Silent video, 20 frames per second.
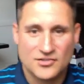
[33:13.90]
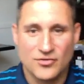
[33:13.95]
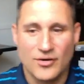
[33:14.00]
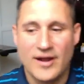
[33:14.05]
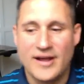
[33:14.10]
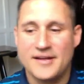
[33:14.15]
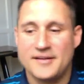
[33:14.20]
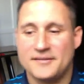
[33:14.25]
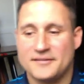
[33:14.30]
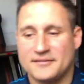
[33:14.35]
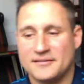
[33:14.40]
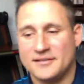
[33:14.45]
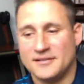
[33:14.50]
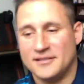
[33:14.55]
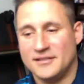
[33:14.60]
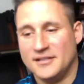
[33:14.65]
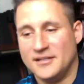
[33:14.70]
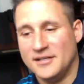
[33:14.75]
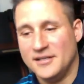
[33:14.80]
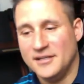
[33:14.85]
Great.
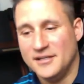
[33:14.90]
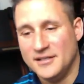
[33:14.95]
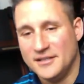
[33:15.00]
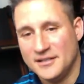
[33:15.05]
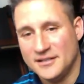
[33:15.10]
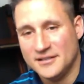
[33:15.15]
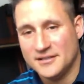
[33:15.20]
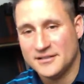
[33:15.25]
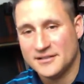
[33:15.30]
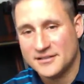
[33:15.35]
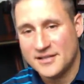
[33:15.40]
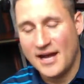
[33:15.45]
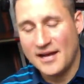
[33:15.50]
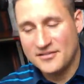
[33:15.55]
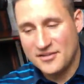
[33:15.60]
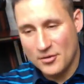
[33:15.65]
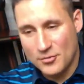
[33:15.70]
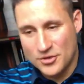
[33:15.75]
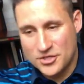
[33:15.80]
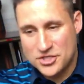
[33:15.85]

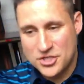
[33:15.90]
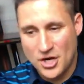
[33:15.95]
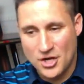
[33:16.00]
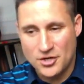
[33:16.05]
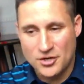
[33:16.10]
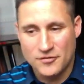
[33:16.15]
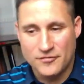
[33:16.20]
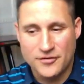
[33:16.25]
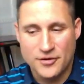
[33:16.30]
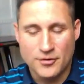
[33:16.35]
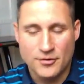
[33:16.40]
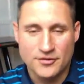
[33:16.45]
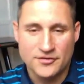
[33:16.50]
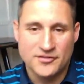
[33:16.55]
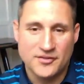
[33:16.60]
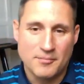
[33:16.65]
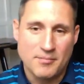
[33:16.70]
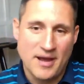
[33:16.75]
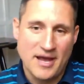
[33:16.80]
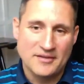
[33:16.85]
Guys, exactly. I your
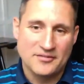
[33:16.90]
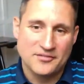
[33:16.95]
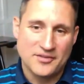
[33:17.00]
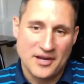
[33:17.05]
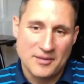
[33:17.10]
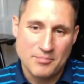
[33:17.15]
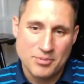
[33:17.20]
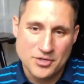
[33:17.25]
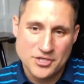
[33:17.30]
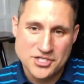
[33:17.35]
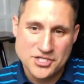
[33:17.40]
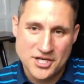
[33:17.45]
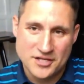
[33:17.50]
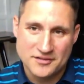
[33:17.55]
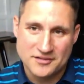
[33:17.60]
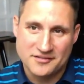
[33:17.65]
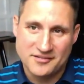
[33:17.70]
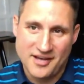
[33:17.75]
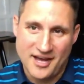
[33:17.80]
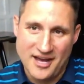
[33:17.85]
viewers the best. I
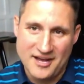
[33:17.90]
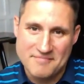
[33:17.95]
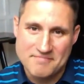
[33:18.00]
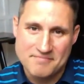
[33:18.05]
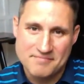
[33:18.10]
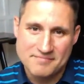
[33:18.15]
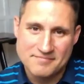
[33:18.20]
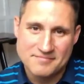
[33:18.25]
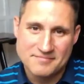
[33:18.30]
appreciate the time.